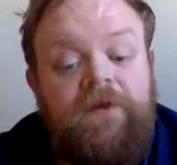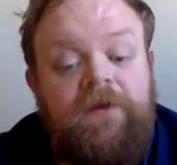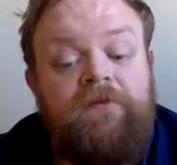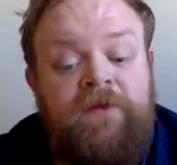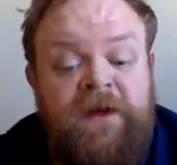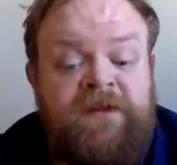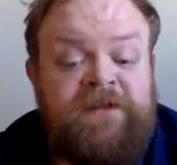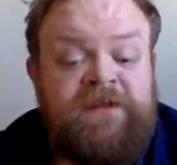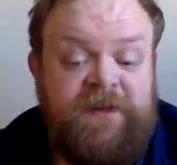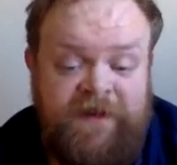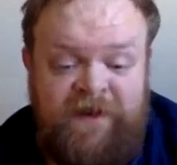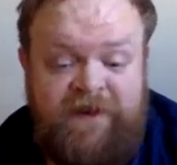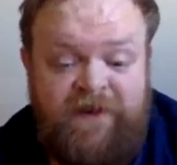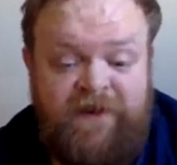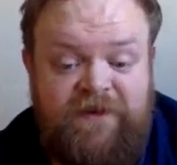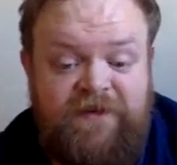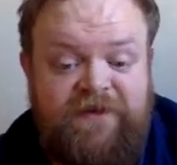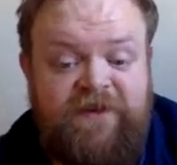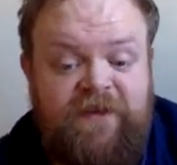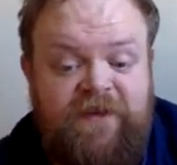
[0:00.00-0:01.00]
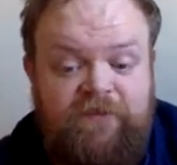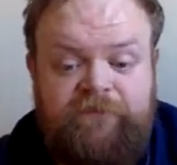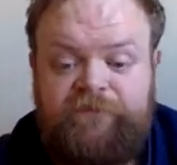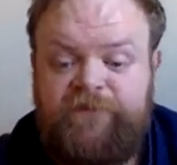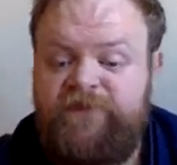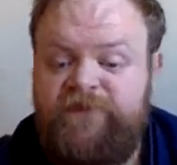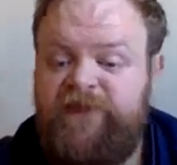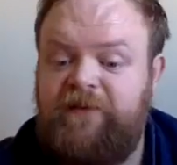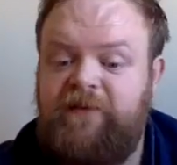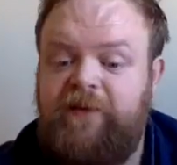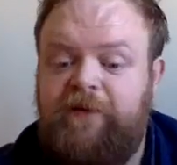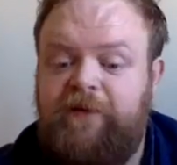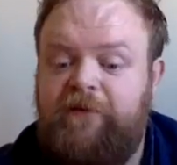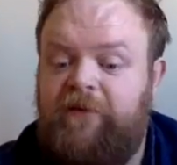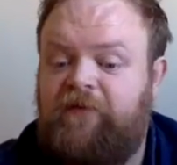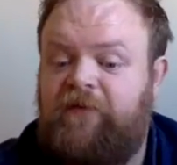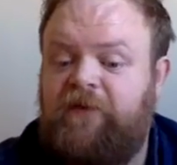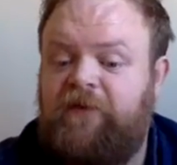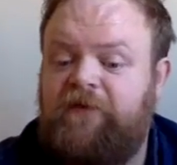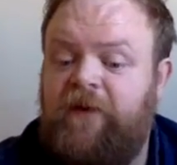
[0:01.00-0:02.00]
The reason is, said the
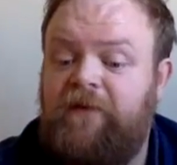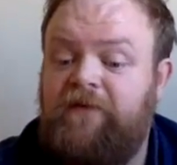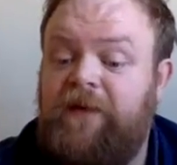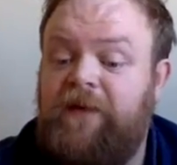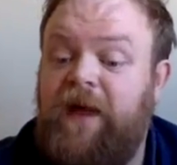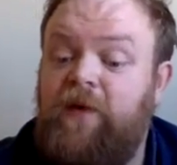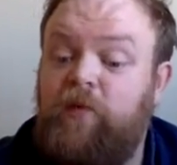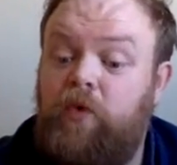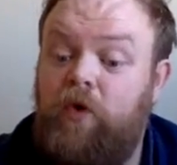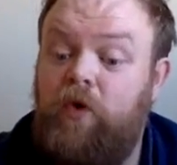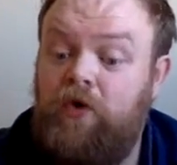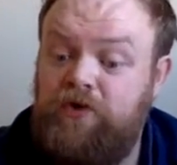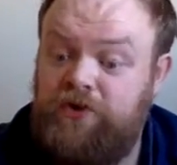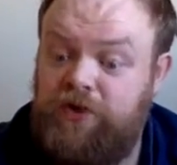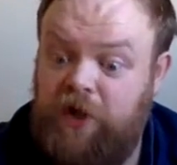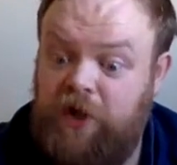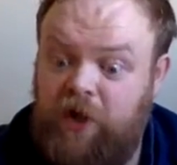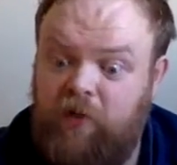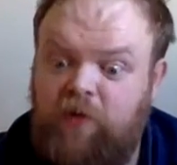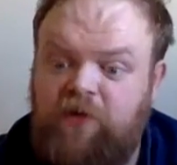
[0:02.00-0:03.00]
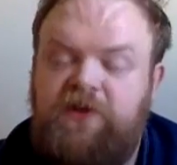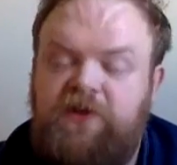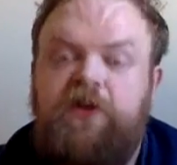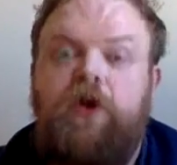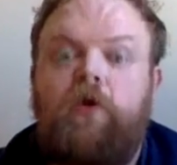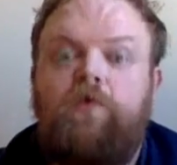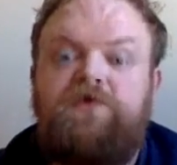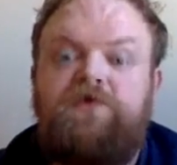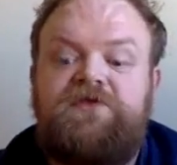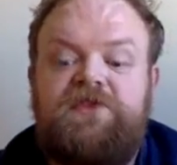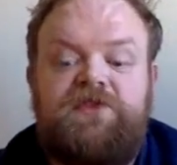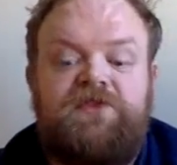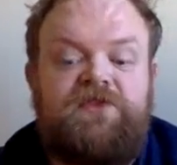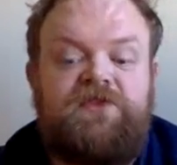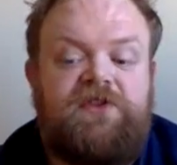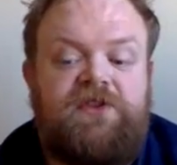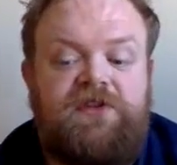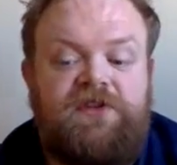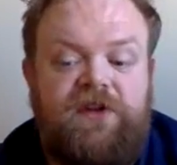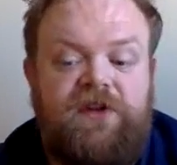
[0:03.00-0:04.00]
Gryphon, that they would go with the lobsters
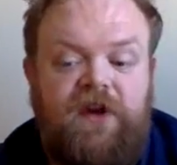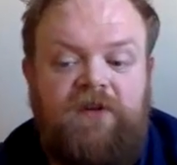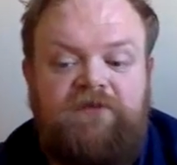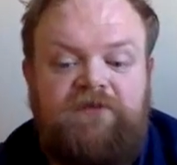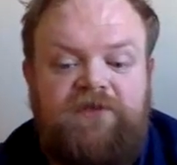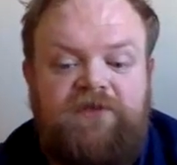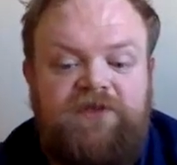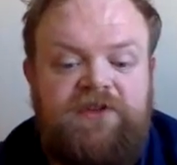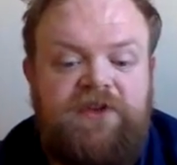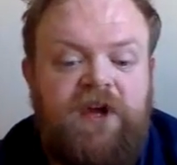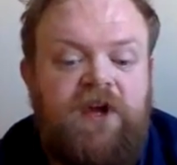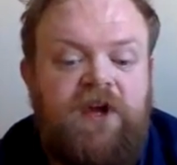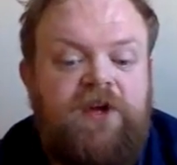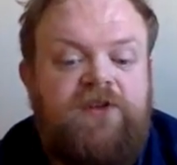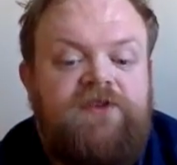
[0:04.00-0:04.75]
to the dance,